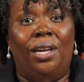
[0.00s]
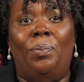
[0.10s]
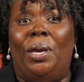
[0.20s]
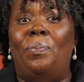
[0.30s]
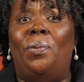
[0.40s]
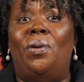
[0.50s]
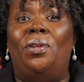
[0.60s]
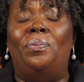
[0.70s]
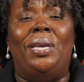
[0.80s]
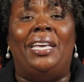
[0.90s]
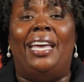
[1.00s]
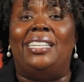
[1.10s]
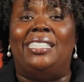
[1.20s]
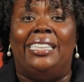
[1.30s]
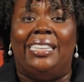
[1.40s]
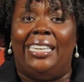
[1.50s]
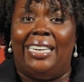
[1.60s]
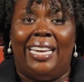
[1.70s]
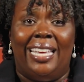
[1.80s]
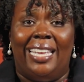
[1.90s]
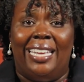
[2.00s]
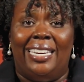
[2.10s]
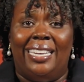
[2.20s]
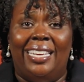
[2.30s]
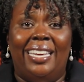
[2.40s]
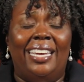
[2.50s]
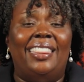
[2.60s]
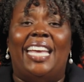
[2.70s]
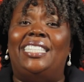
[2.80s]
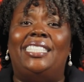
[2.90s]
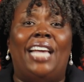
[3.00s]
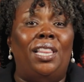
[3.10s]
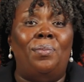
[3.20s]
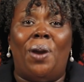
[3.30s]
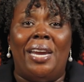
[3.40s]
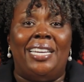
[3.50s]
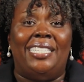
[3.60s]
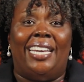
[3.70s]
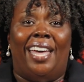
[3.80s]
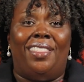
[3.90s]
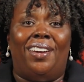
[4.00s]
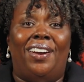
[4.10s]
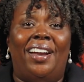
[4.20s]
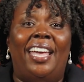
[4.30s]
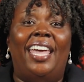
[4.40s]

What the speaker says: People began to lean in, they celebrated together,